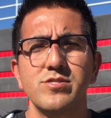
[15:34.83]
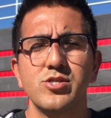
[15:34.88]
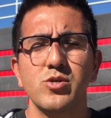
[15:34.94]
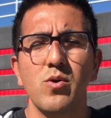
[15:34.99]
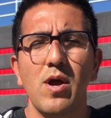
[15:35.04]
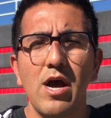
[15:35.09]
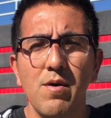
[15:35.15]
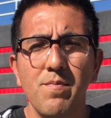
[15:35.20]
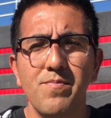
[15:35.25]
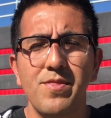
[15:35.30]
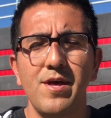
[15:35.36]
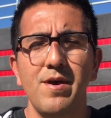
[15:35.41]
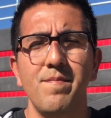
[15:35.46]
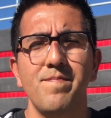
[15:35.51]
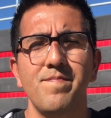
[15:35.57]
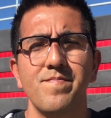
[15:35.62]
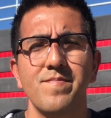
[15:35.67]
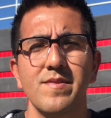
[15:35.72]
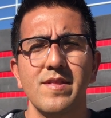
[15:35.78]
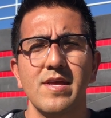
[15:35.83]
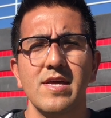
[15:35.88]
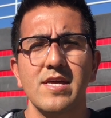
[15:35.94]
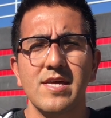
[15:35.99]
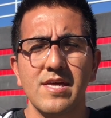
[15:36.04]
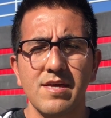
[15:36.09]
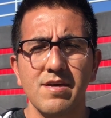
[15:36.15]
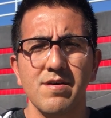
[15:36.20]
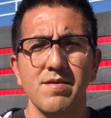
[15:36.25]
to help them
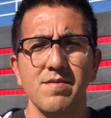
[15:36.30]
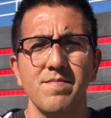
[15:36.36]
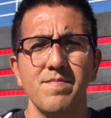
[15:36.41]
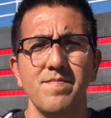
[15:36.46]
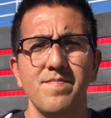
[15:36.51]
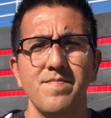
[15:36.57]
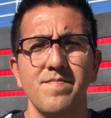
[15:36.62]
heal,